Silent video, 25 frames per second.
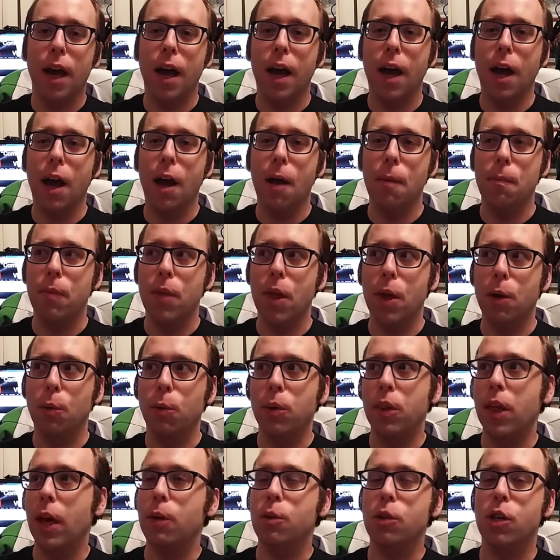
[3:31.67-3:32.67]
And
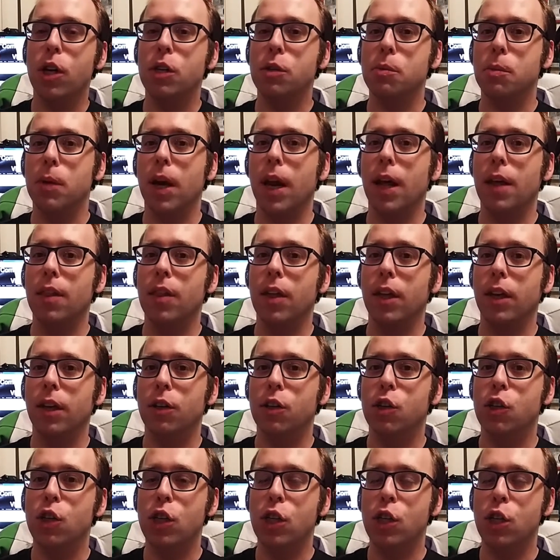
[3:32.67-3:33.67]
without judgment, I
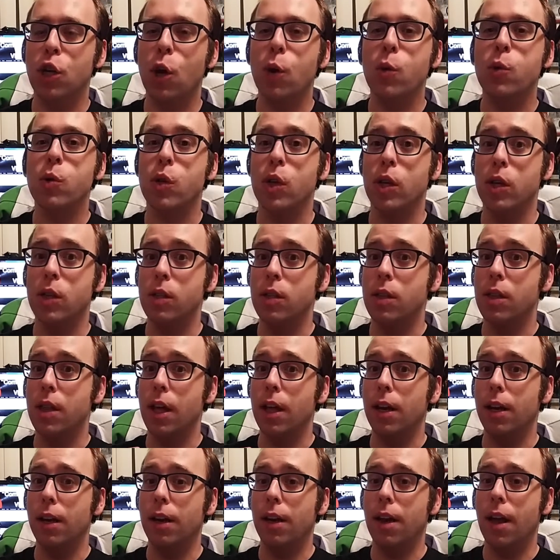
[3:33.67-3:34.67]
think she knows
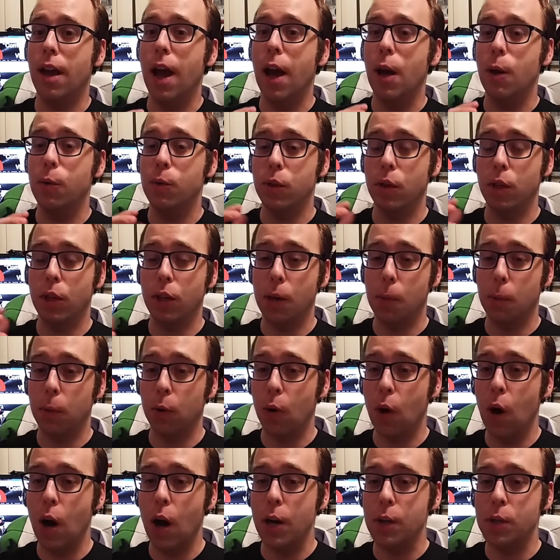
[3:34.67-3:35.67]
that how it's going to come
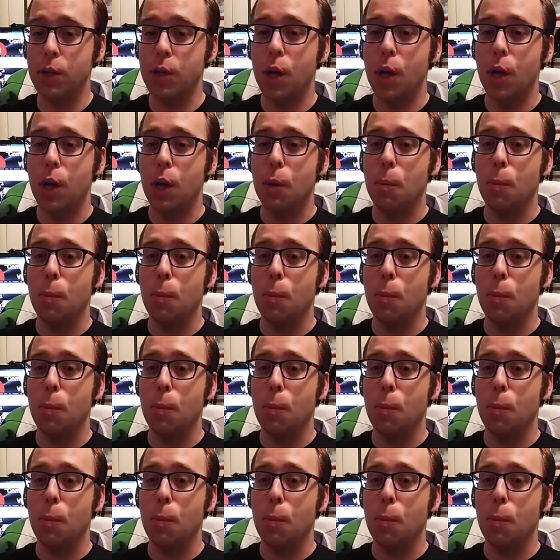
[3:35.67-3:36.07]
across.